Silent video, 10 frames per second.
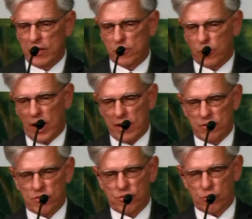
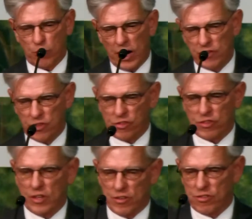Christ's
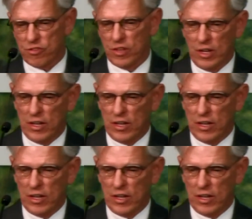righteousness